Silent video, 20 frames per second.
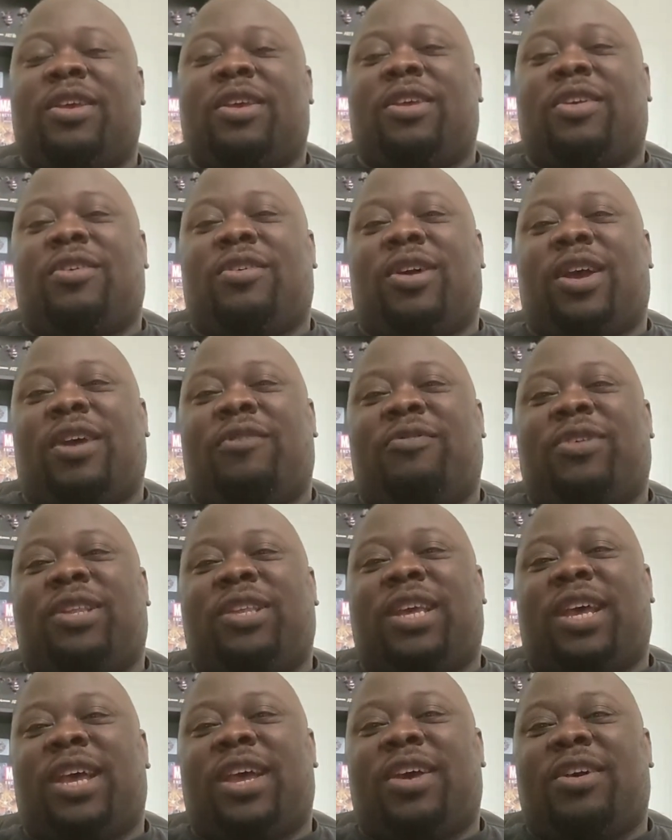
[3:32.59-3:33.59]
You'll have a
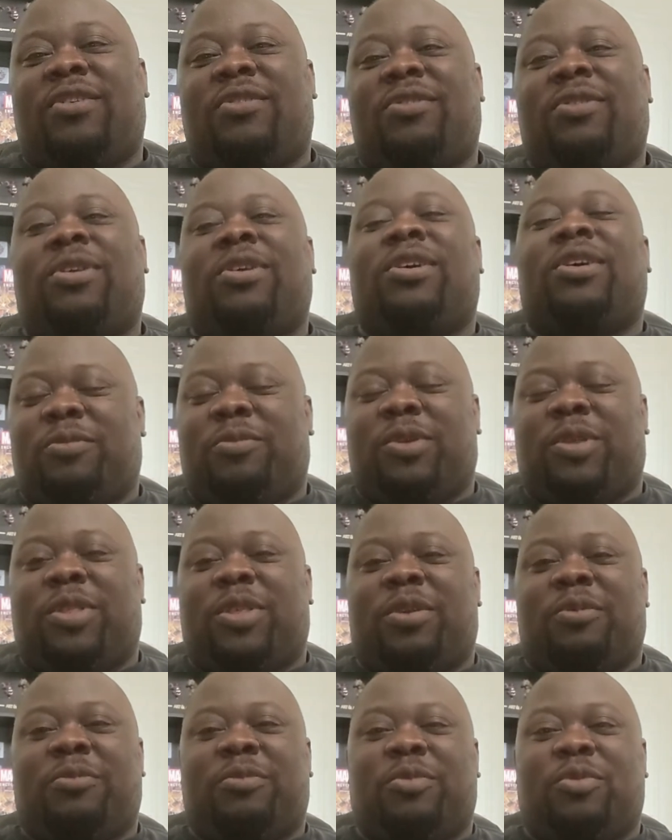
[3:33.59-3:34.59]
town with
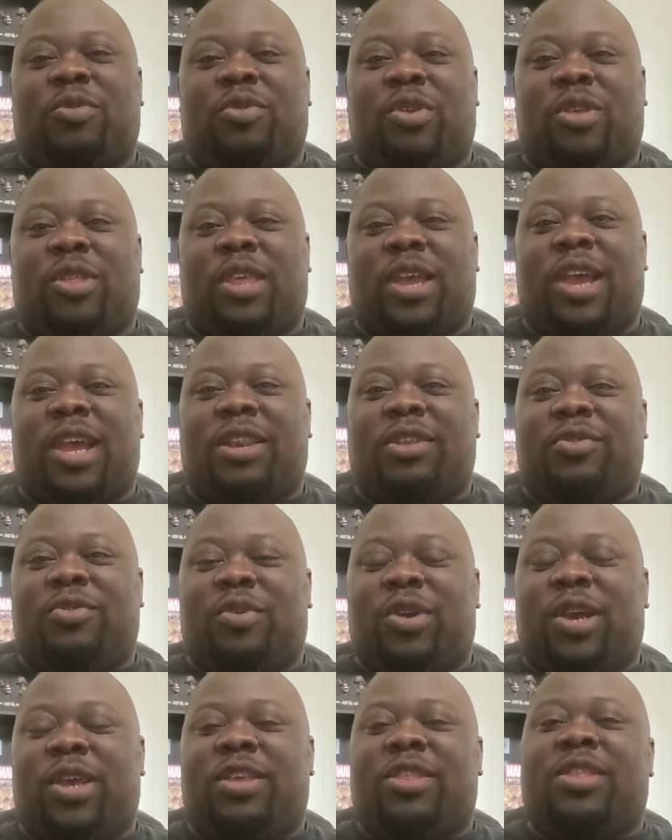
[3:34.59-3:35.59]
some side
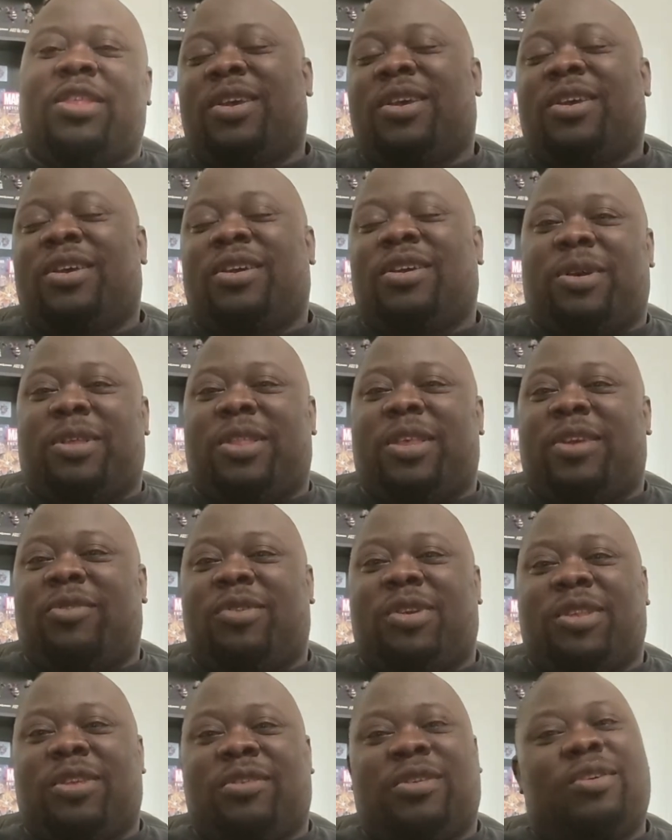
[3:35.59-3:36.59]
quests, a
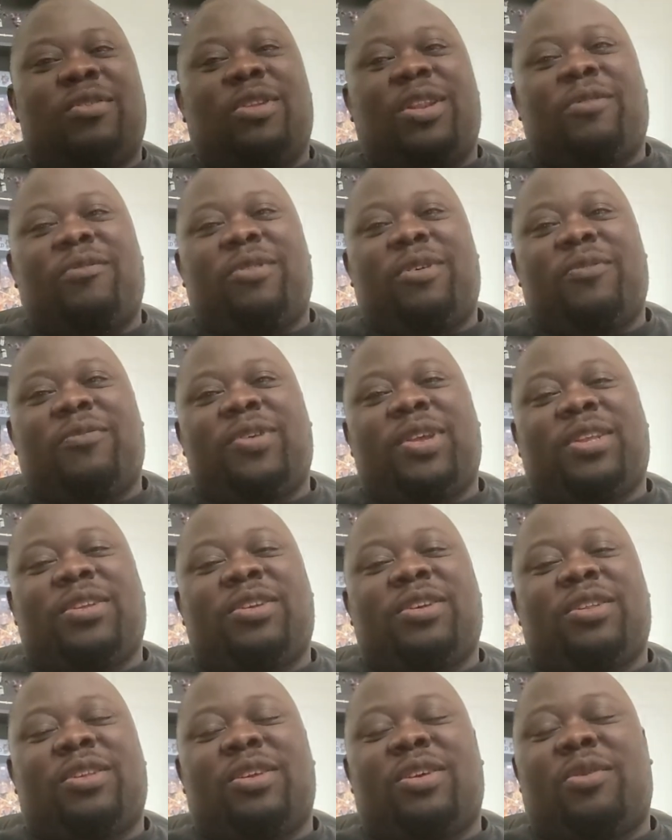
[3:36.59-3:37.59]
series of low-level
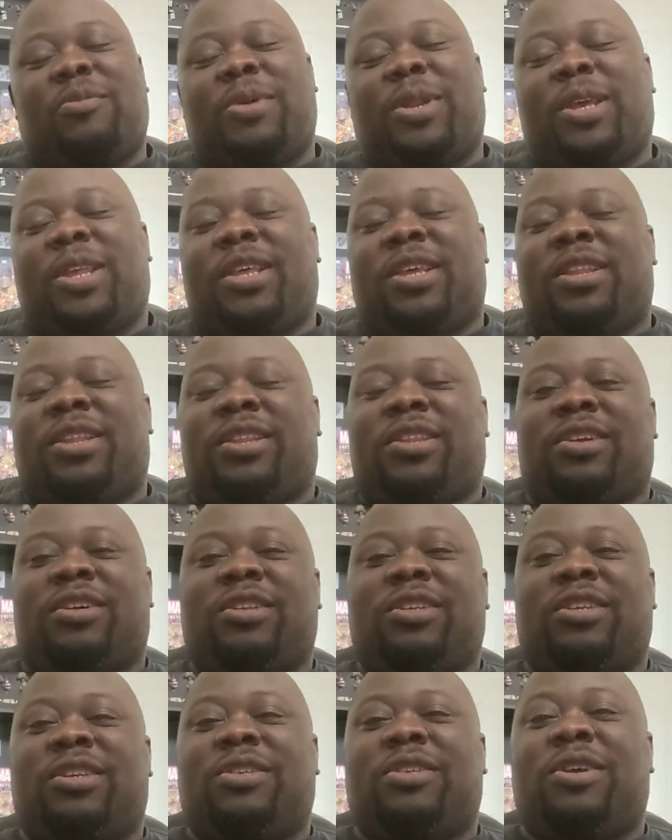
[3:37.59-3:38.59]
adventures culminating in a
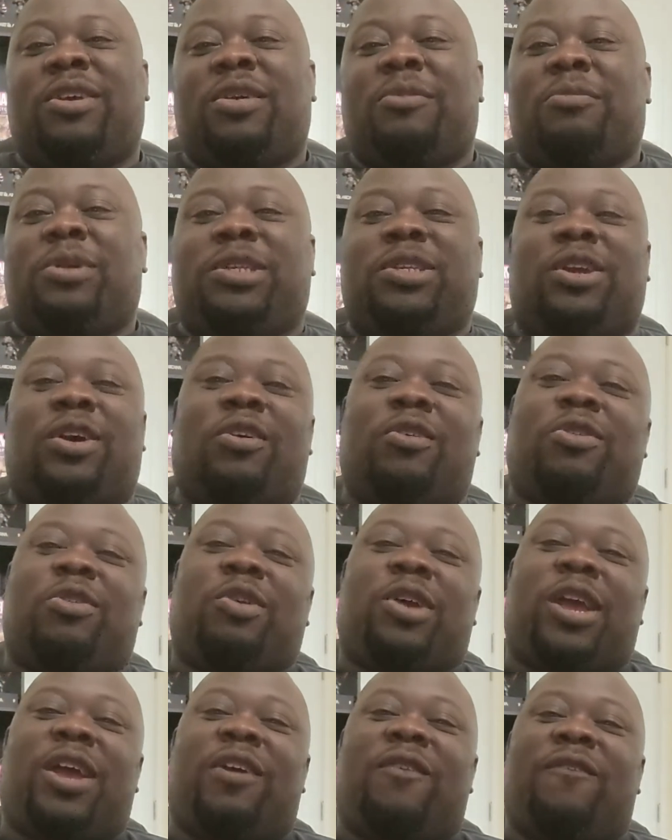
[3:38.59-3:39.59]
dungeon, but you
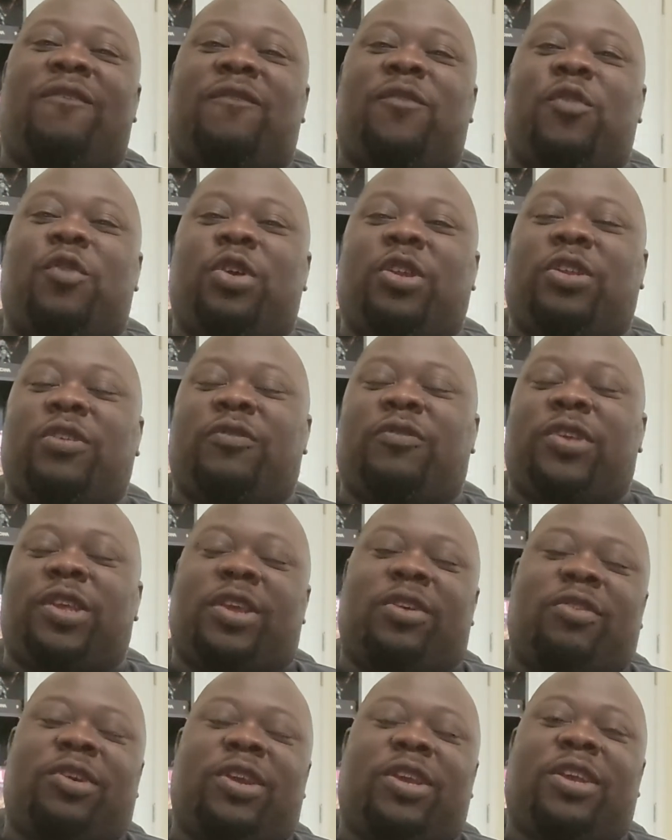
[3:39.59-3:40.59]
also have Forge of
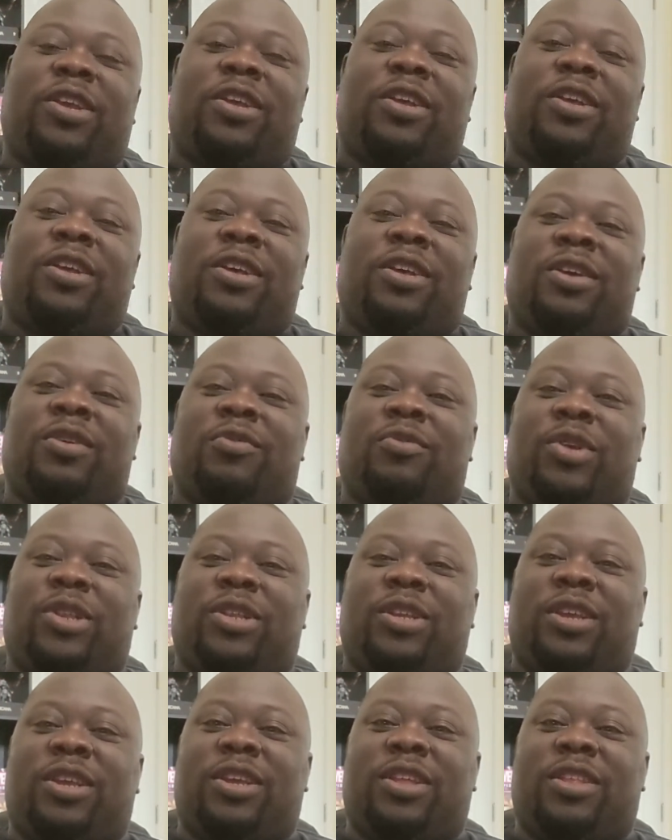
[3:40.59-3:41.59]
Fury,
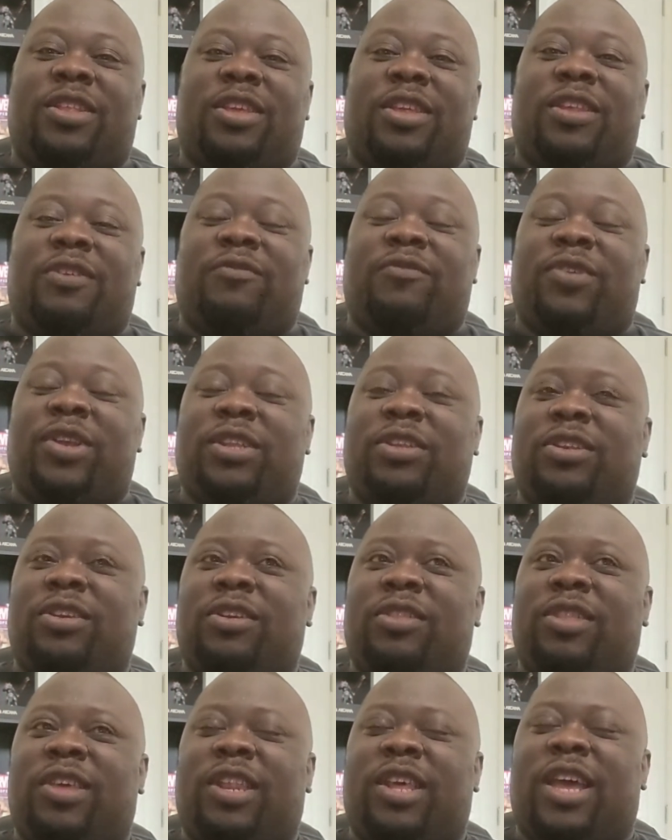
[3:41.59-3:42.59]
which is an
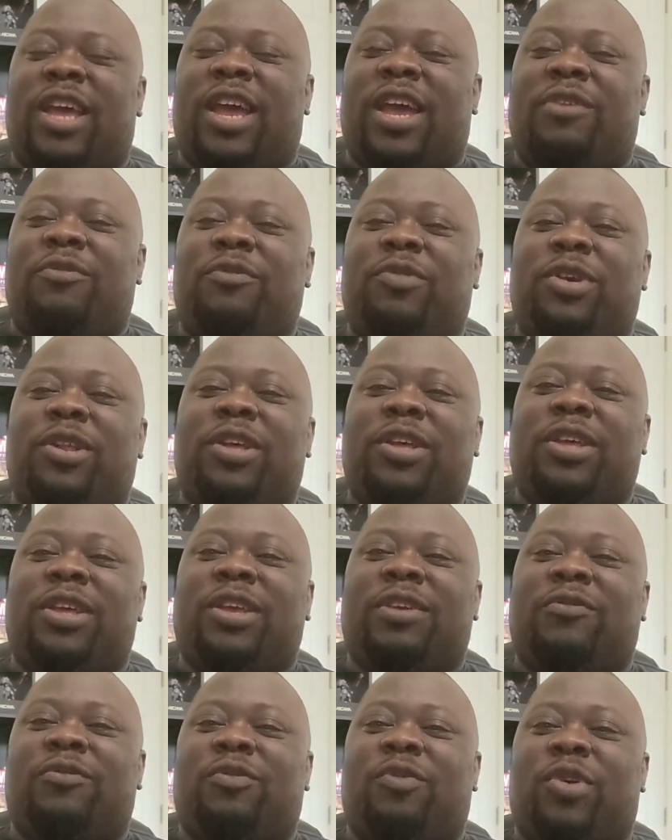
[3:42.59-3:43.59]
adventure that I really
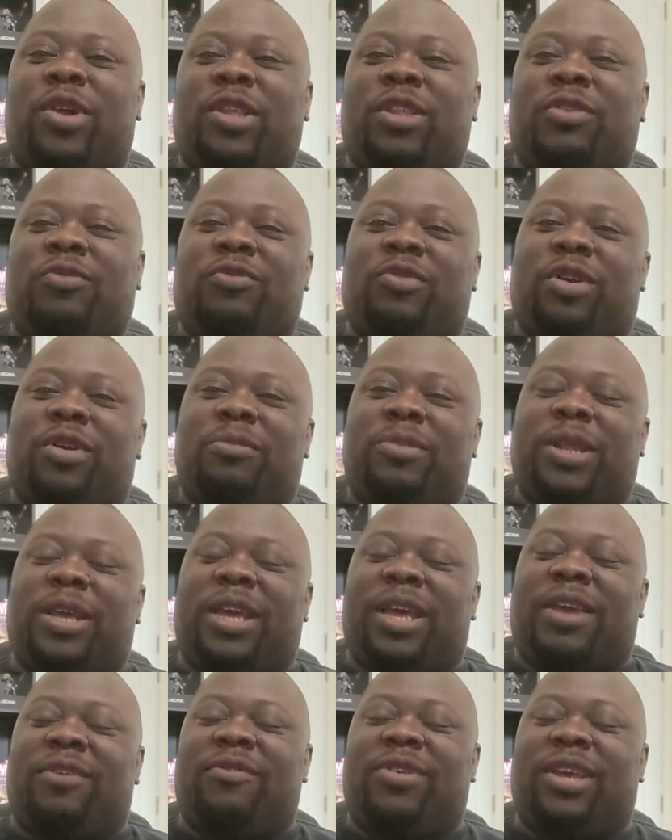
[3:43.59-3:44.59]
have wanted to run, but
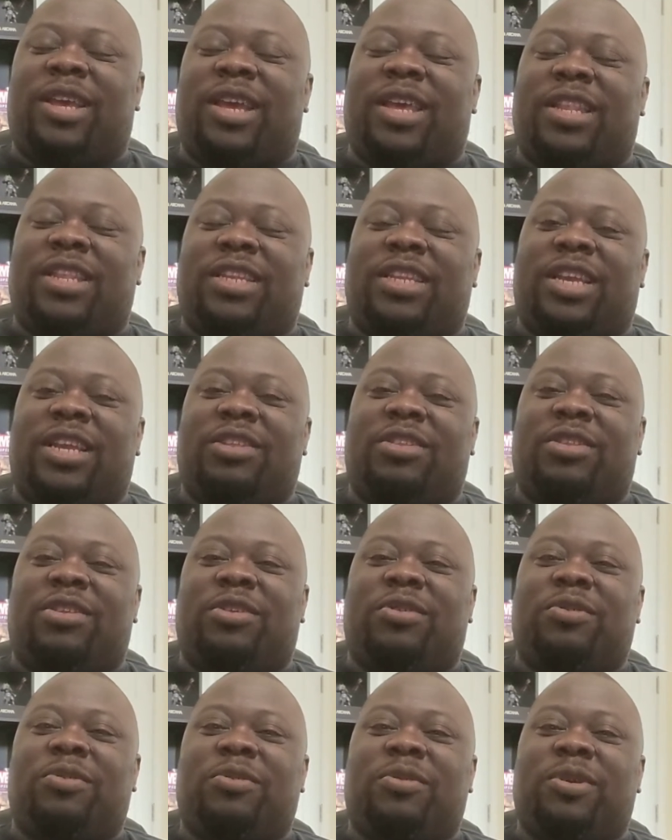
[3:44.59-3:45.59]
I haven't had a chance
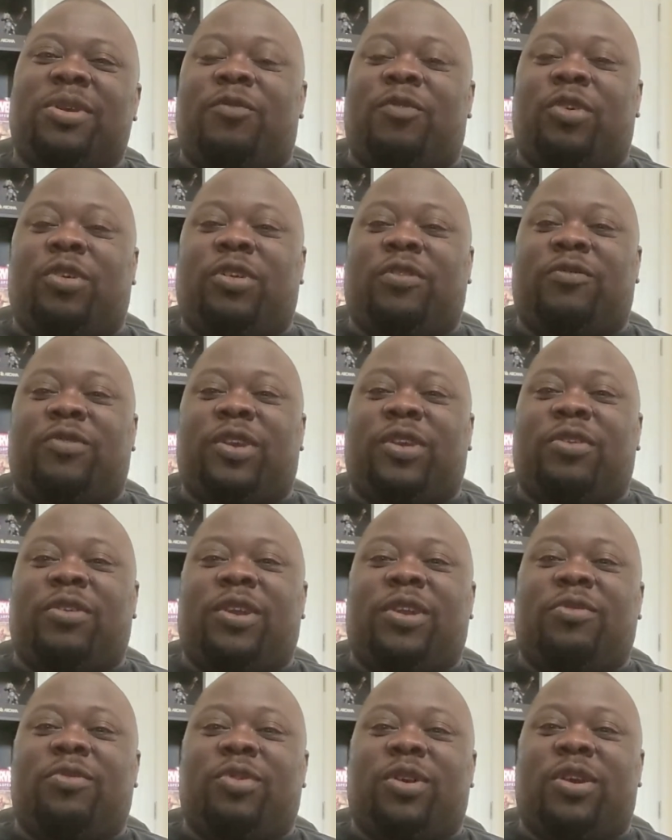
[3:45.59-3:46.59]
to. Forge of
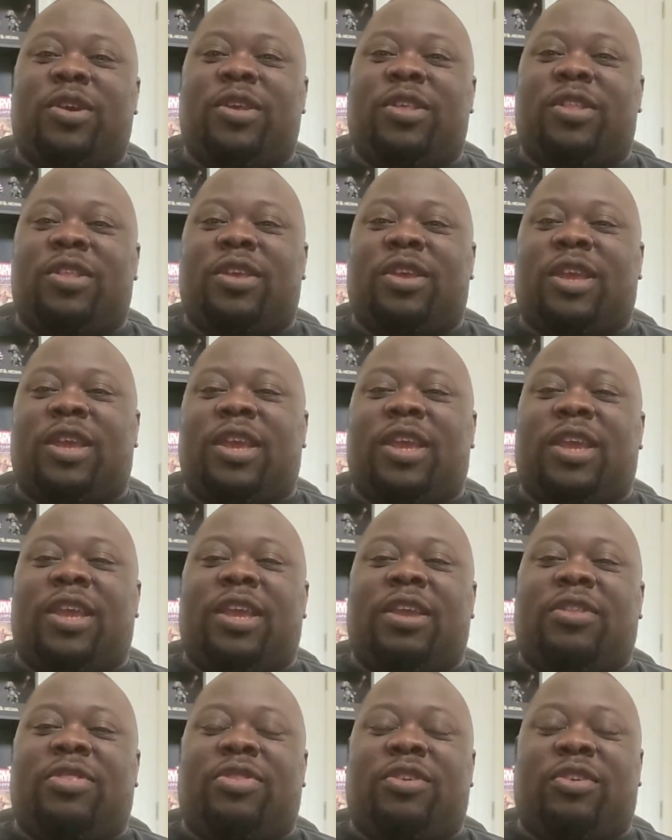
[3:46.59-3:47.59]
Fury was
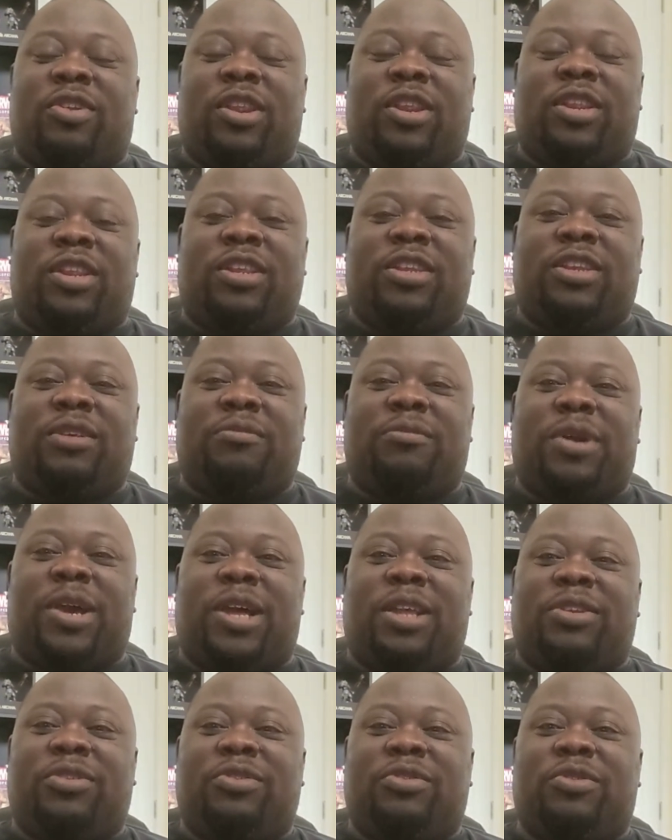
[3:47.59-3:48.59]
a 3rd edition
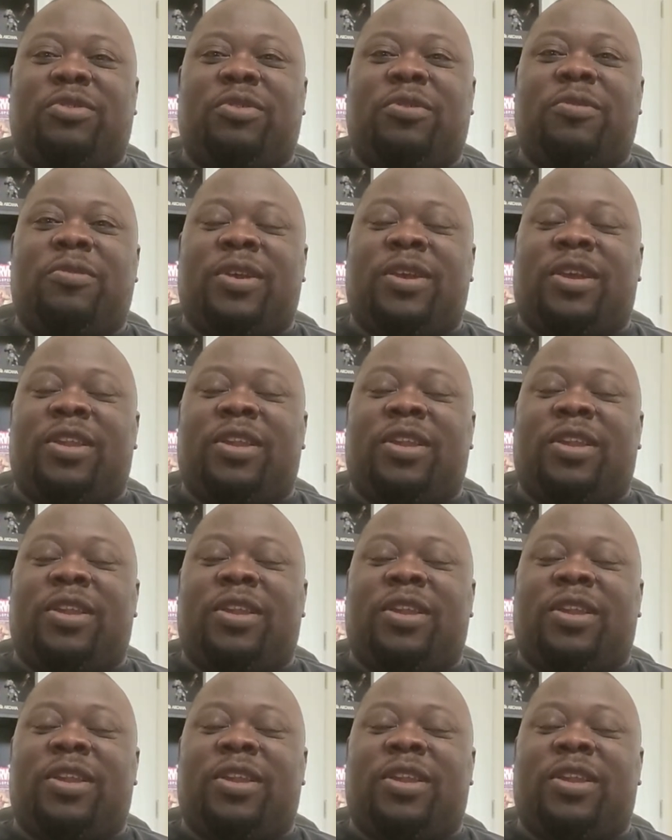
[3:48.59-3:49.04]
module.